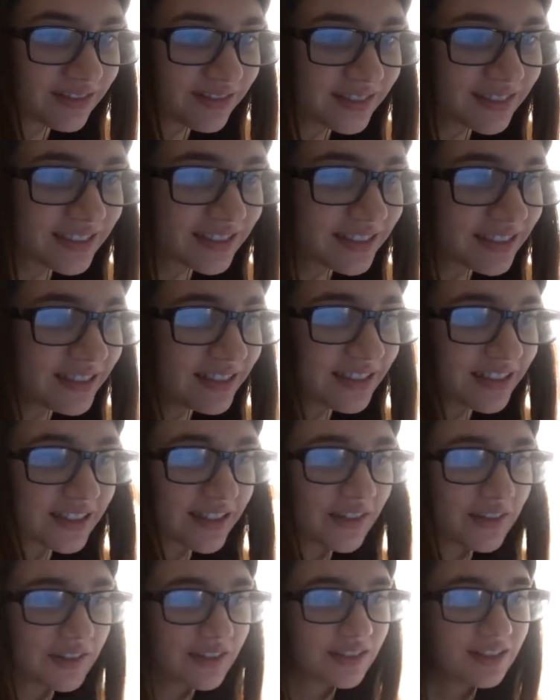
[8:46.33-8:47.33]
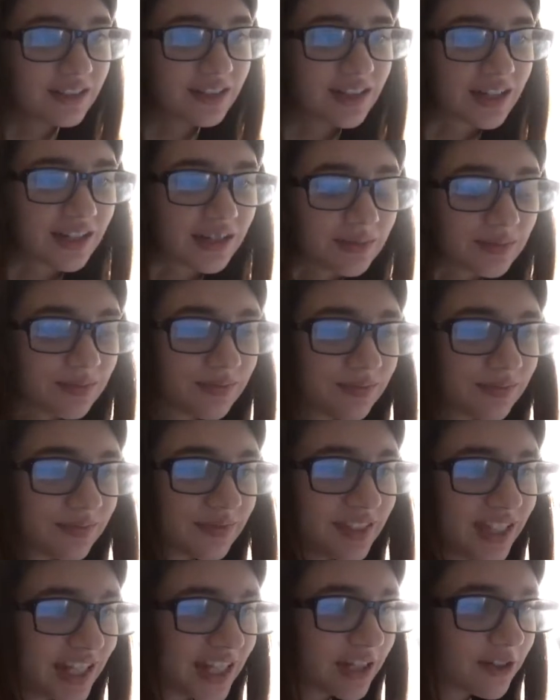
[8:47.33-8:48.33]
Let's see this whole
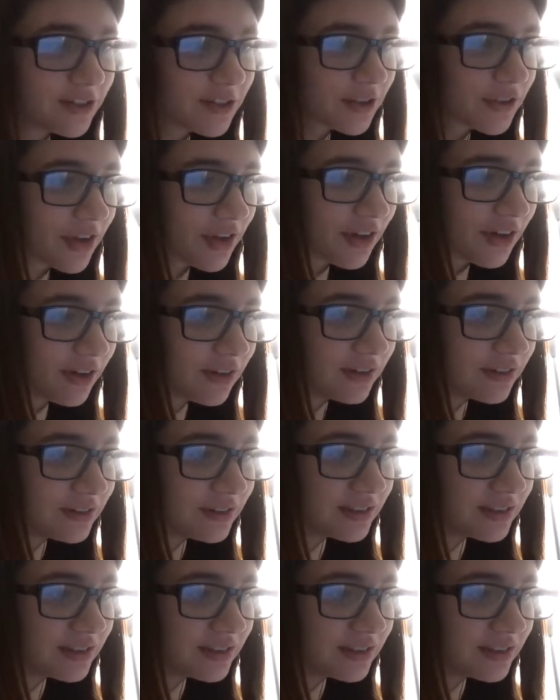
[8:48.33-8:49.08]
Neanderthal